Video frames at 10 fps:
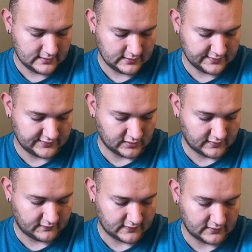is enough
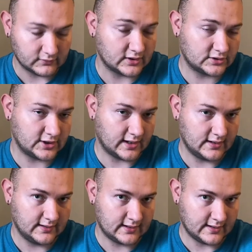for them to
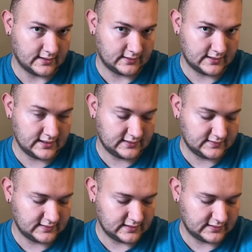shed, uh, king
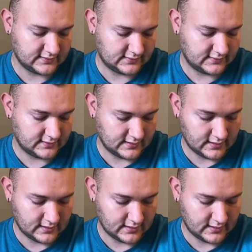snakes